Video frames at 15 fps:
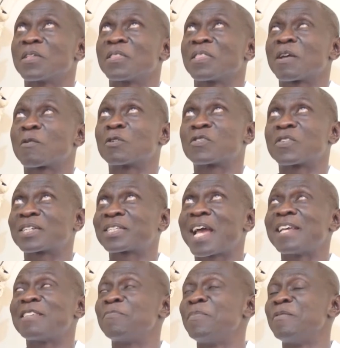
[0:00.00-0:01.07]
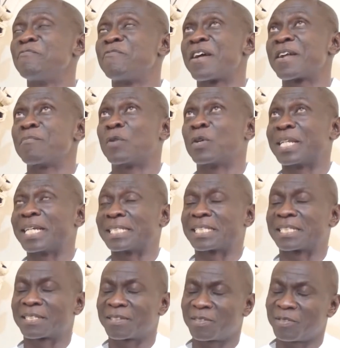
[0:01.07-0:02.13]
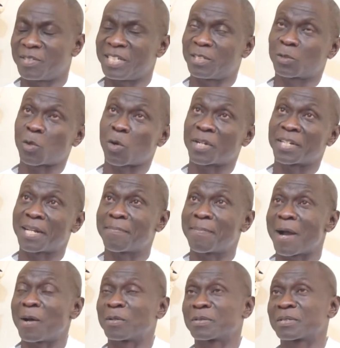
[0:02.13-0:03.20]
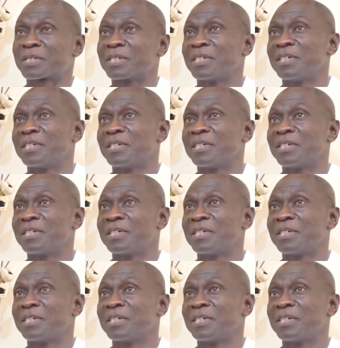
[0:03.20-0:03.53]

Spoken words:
the contractor is being very modest. He's talking about